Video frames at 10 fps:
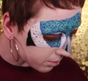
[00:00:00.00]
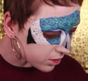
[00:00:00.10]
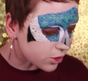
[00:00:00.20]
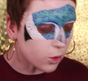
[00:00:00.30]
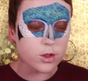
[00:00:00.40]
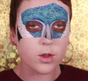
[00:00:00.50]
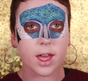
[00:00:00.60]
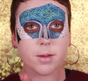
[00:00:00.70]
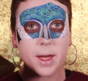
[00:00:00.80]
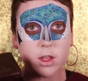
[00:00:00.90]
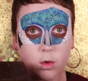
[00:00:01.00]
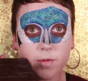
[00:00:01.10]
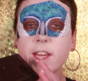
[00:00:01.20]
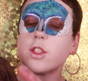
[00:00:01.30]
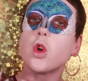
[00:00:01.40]
I am just going to get my Too
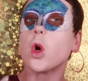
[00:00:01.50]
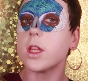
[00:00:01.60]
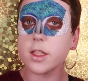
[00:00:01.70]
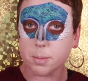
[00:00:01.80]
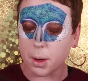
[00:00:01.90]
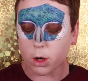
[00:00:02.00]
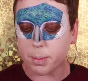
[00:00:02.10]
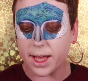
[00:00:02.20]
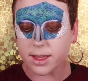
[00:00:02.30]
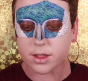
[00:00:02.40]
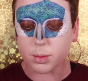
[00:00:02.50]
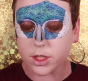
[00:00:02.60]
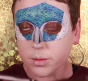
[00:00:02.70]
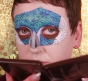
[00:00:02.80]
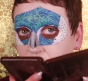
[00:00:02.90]
Faced chocolate bar palette,
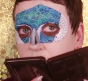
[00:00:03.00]
which